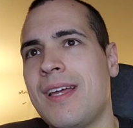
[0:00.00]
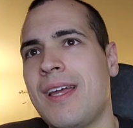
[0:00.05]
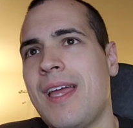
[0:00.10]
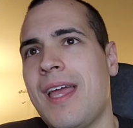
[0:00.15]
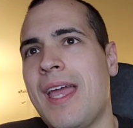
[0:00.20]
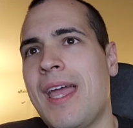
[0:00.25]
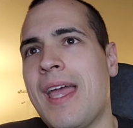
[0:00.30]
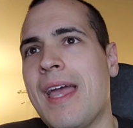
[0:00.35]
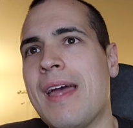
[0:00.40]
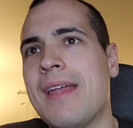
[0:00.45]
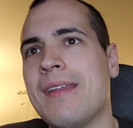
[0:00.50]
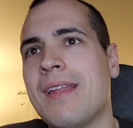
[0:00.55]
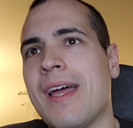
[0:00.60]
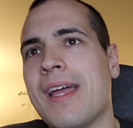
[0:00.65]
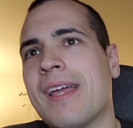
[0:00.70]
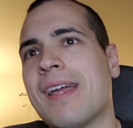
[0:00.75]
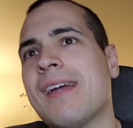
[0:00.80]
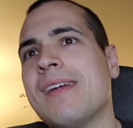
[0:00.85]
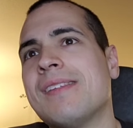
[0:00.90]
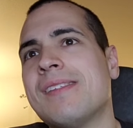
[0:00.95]
And
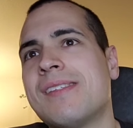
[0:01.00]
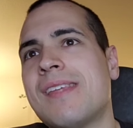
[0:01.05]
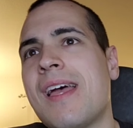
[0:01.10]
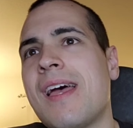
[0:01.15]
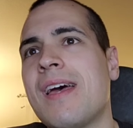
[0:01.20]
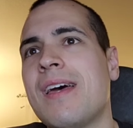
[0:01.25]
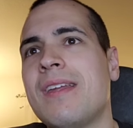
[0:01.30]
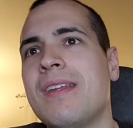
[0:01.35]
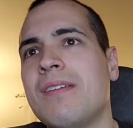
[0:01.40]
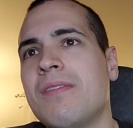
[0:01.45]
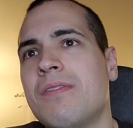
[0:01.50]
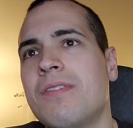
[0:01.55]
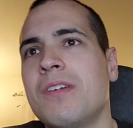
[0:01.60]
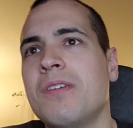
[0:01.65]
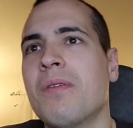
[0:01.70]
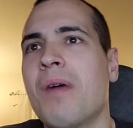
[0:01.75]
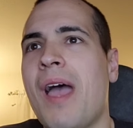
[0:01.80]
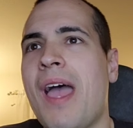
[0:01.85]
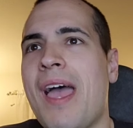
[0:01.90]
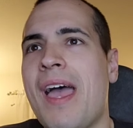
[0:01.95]
like I said, if
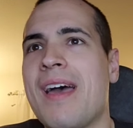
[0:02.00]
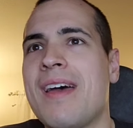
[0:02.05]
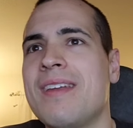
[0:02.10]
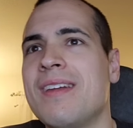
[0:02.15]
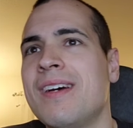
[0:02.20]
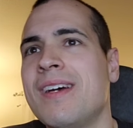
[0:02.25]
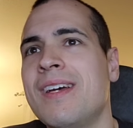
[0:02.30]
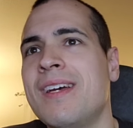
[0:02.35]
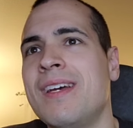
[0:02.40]
you had